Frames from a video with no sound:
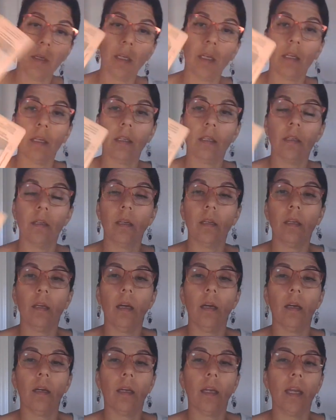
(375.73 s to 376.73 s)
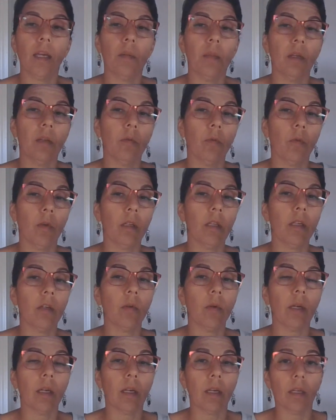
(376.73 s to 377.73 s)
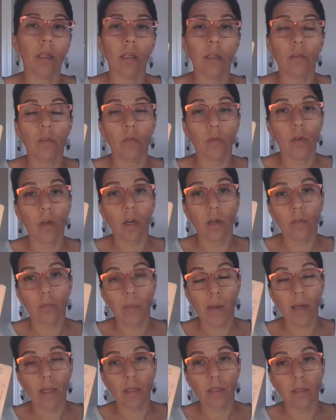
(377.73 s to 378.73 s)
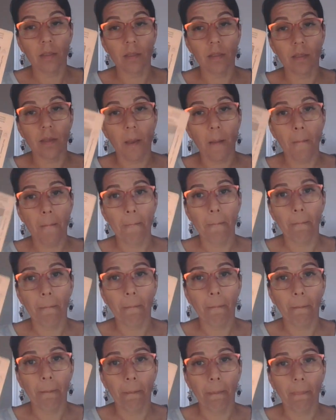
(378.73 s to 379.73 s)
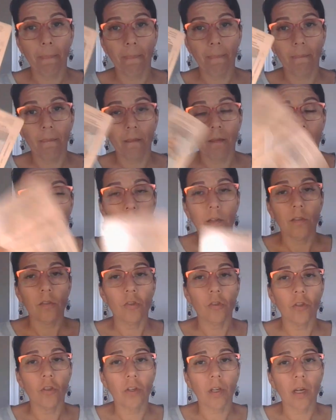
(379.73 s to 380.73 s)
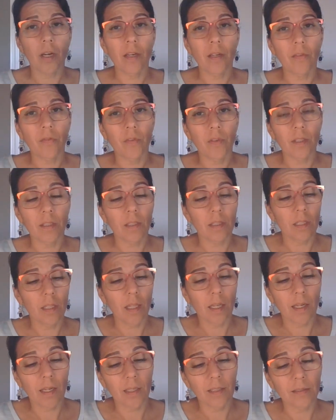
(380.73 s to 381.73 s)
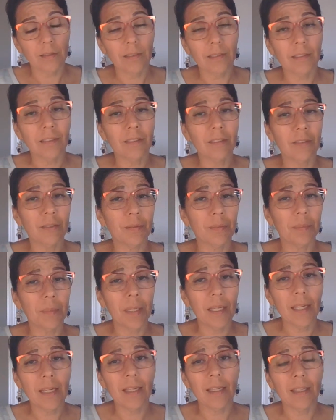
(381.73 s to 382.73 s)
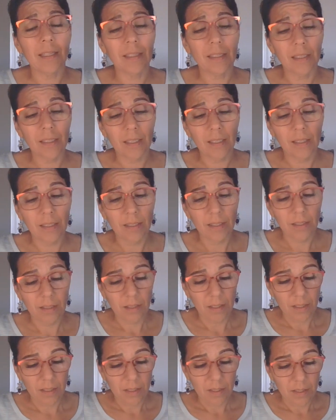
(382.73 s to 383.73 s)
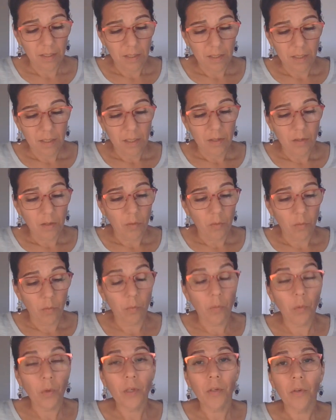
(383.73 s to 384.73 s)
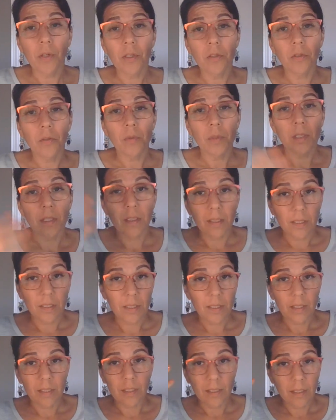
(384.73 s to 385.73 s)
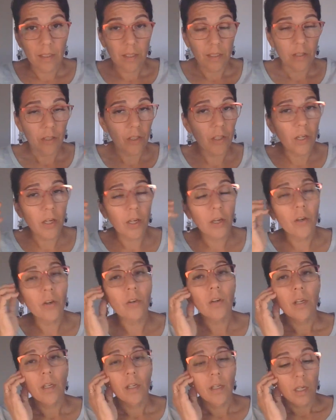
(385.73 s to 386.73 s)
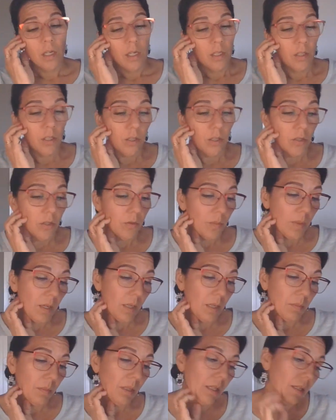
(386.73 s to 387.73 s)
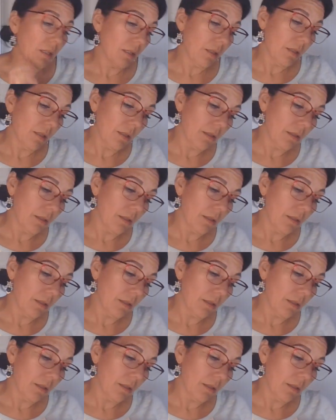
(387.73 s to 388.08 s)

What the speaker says: in, came in really quick and threw you off balance. So you're kind of feeling like, oh man, what do I do with this? You know, you might be